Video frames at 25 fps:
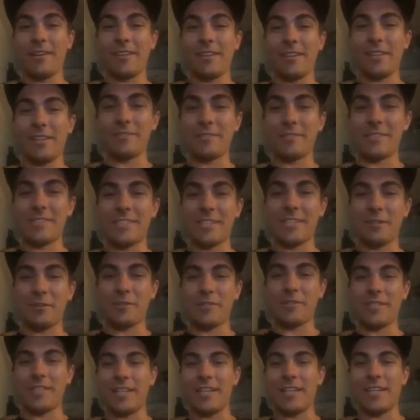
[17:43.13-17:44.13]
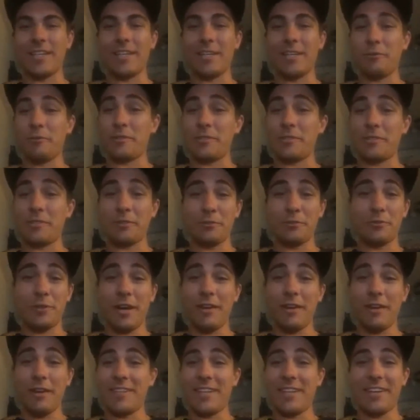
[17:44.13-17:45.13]
He lives in Cedar City, and he was still
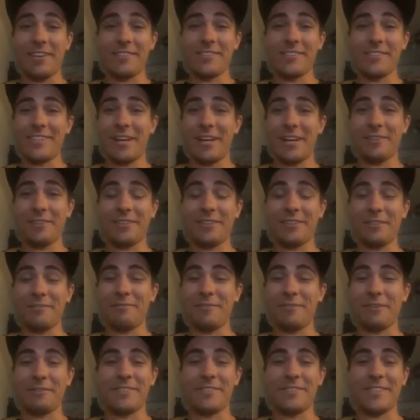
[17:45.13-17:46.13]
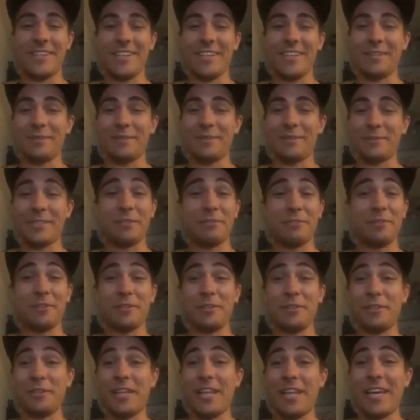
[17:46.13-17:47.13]
driving down south on the 15. He was leaving a
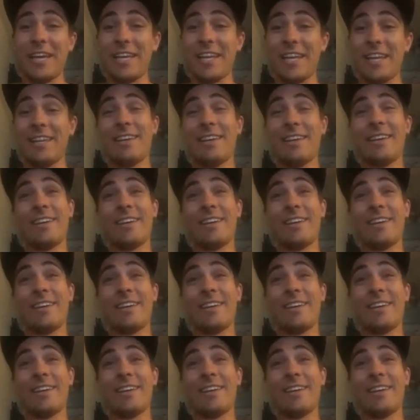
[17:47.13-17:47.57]
little late.